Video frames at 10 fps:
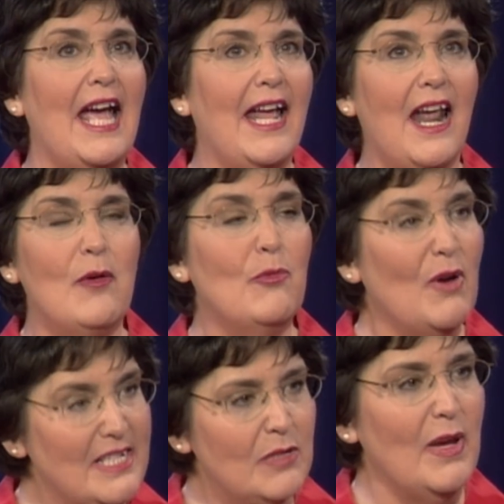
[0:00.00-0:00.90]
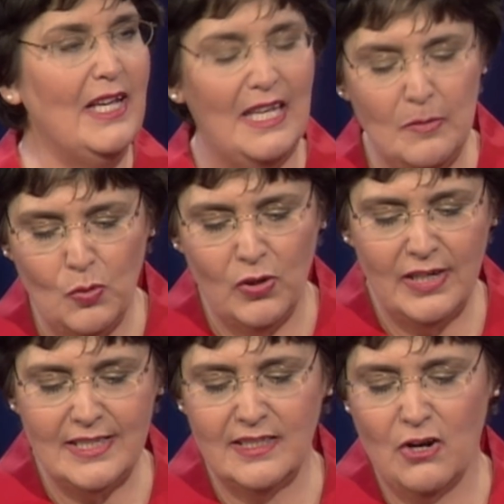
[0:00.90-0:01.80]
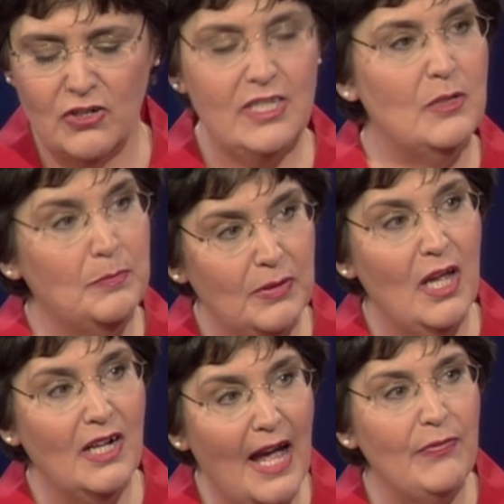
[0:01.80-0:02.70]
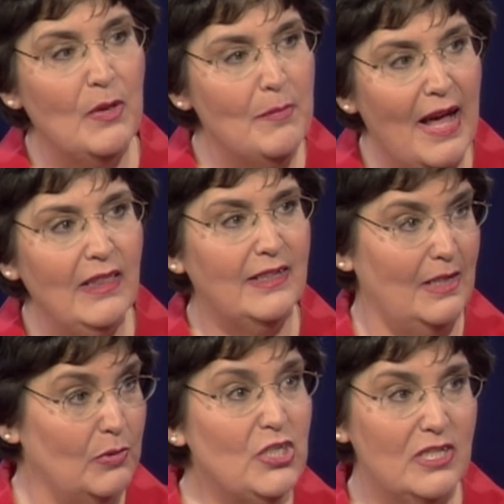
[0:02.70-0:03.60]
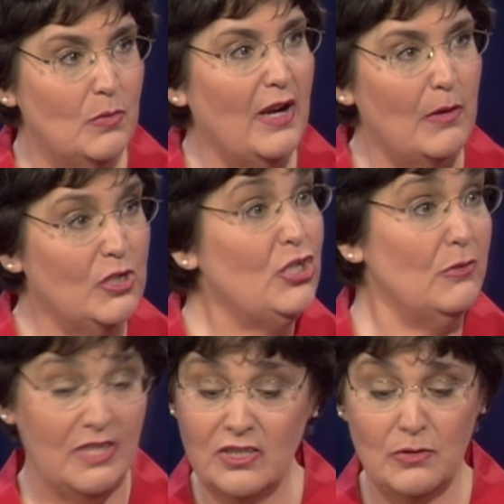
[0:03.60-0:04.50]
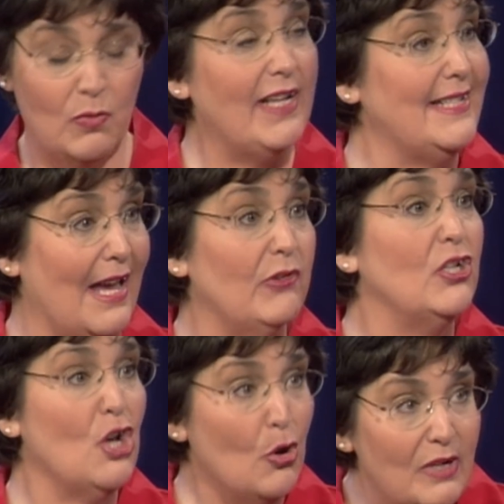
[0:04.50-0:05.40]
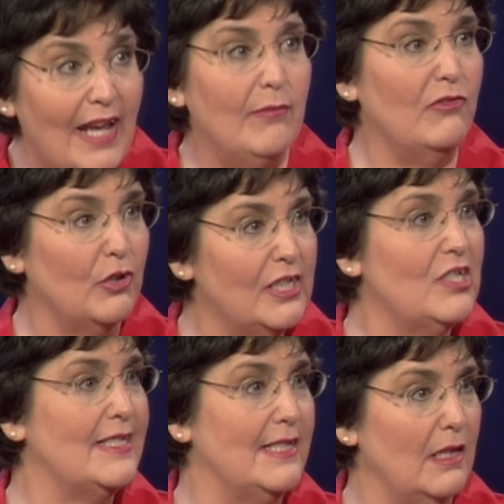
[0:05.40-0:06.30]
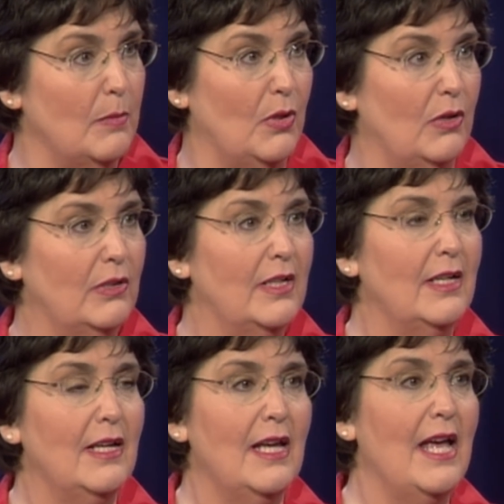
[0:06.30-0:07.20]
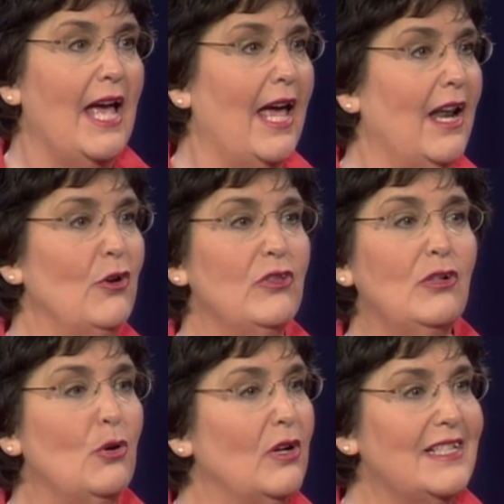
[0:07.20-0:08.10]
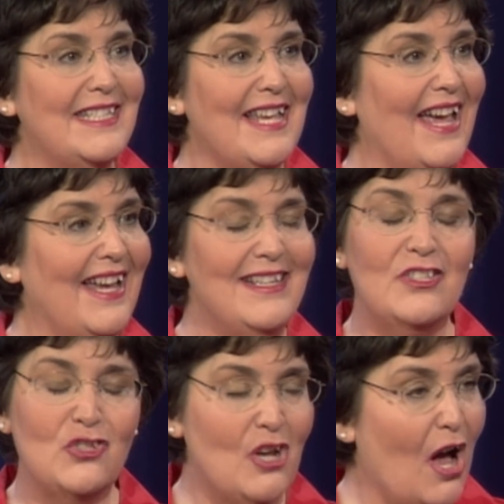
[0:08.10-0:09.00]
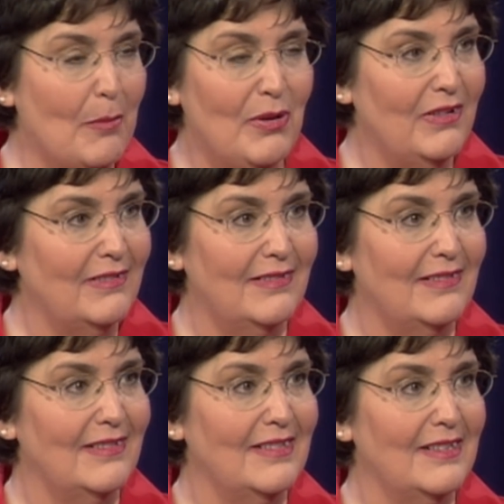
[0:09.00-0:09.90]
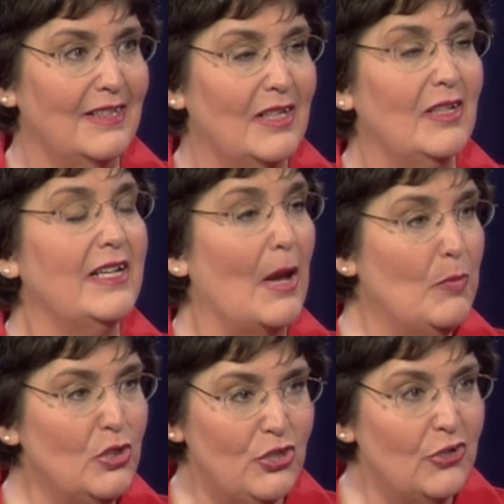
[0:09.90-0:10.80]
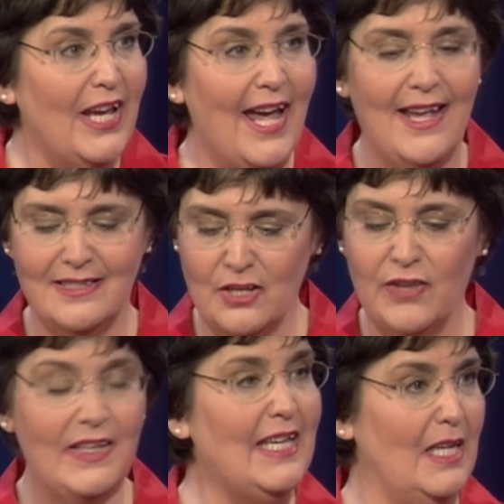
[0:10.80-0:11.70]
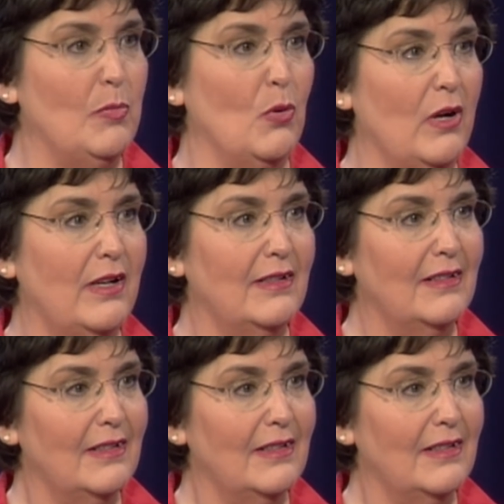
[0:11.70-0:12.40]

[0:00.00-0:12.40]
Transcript: and I went to my keyboard and started to plunk out the melody, which is what I would do, is just write down a note name for each syllable. And I heard the Lord say, stop. Now put your hands on the keyboard.